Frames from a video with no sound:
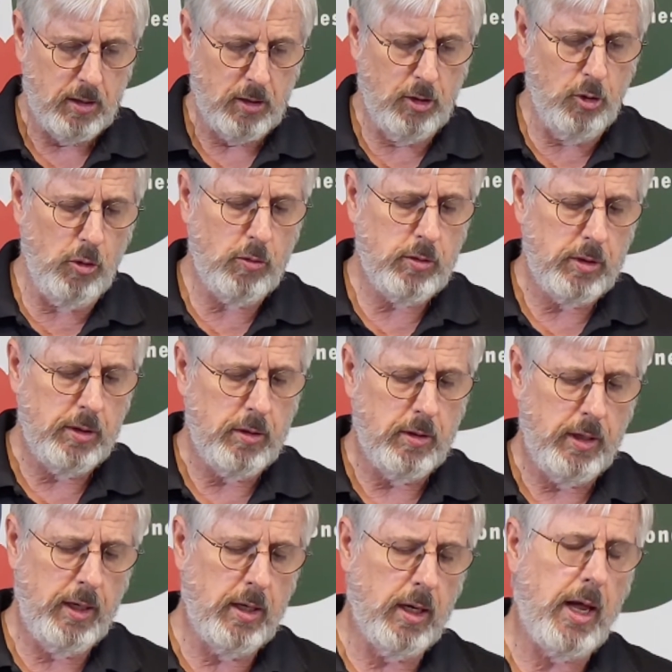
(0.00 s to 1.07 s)
Luke
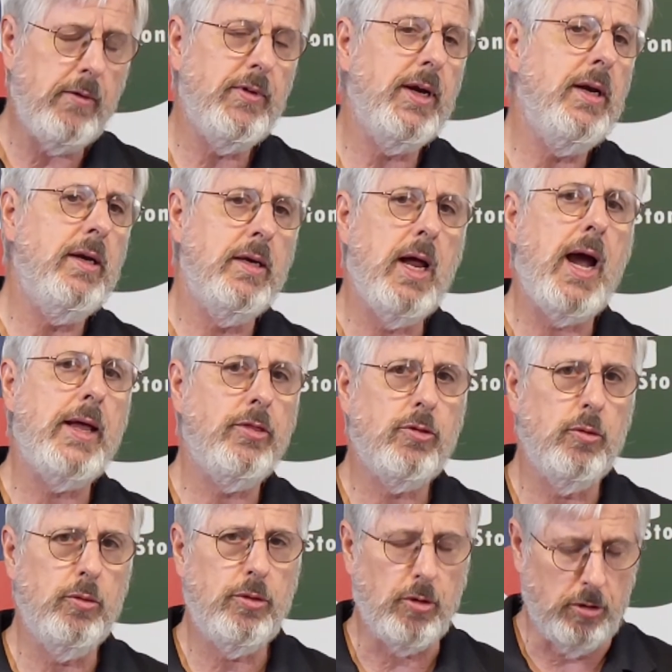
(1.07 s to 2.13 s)
11, 9
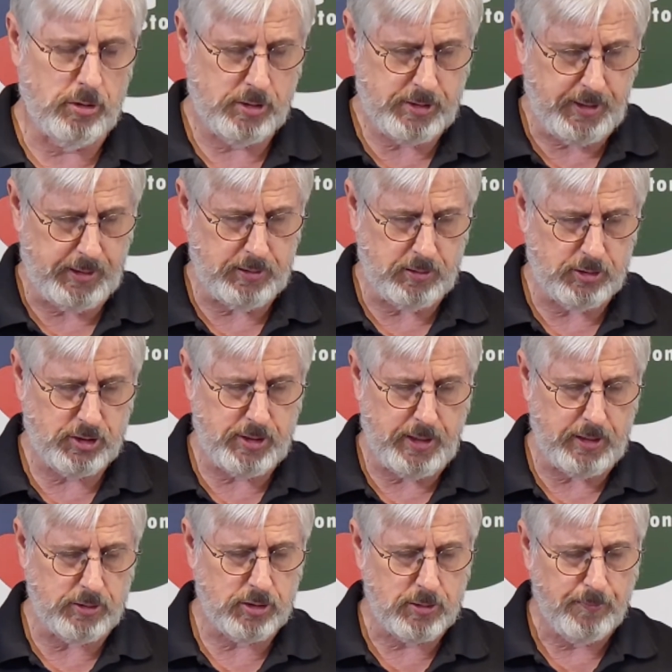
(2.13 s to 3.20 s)
through 13
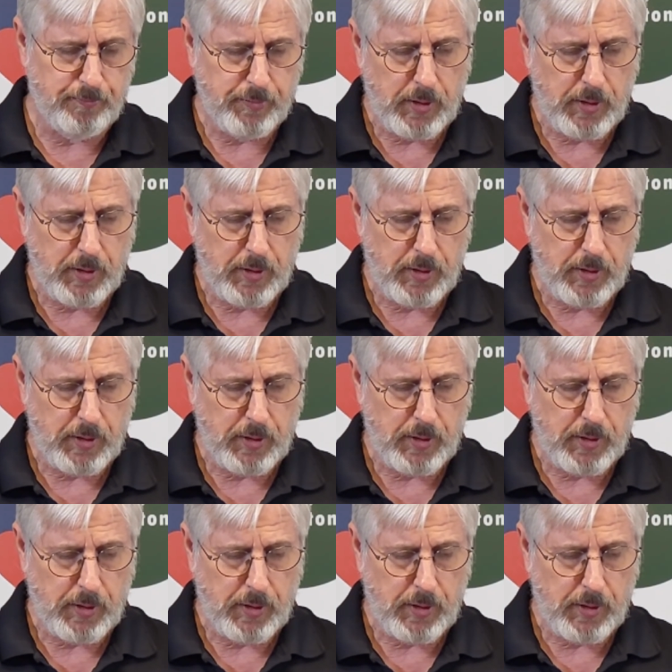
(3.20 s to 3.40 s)
says,